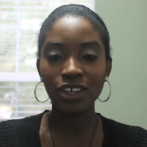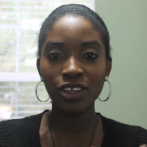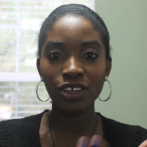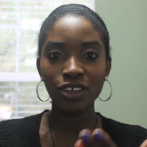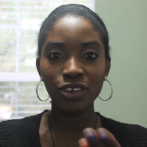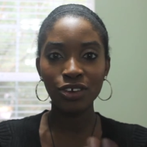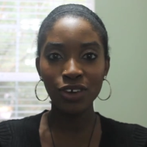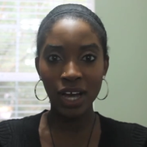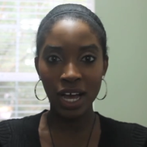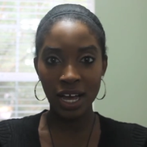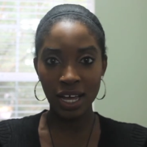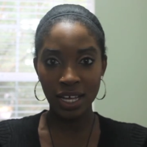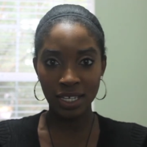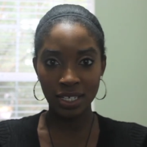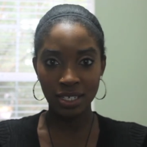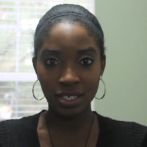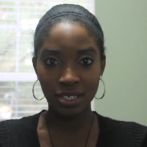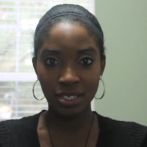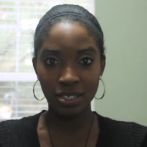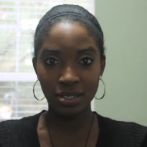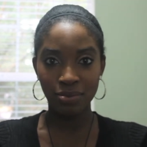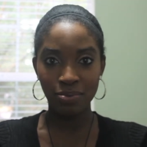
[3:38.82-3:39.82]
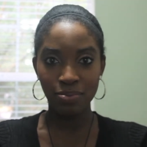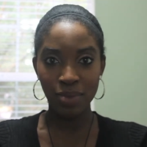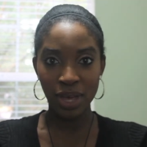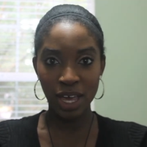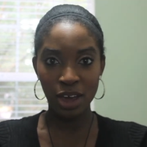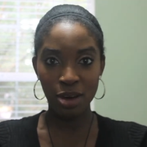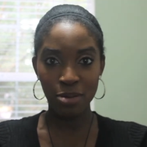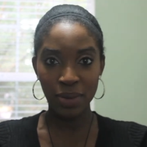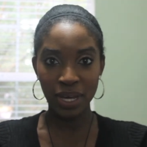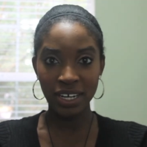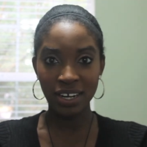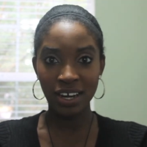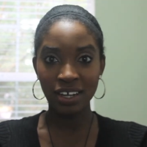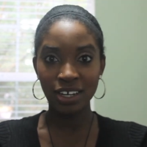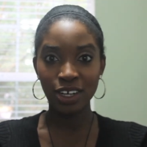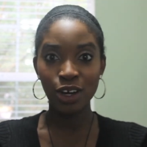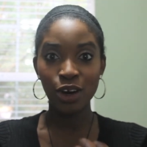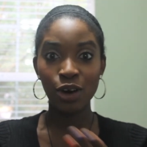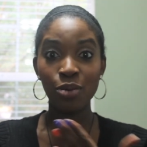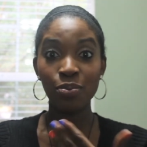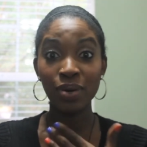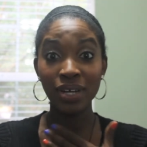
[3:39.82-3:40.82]
You guys may or may not
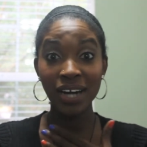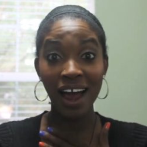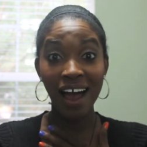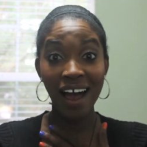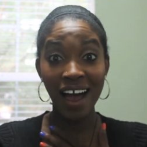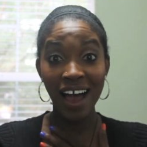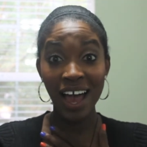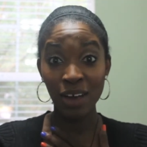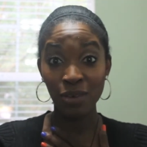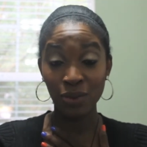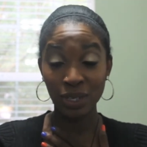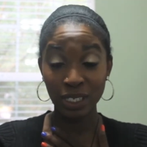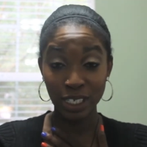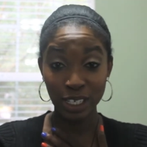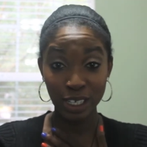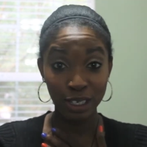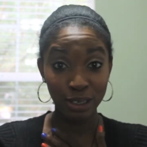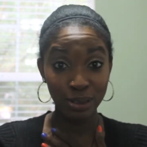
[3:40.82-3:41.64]
know, but I went to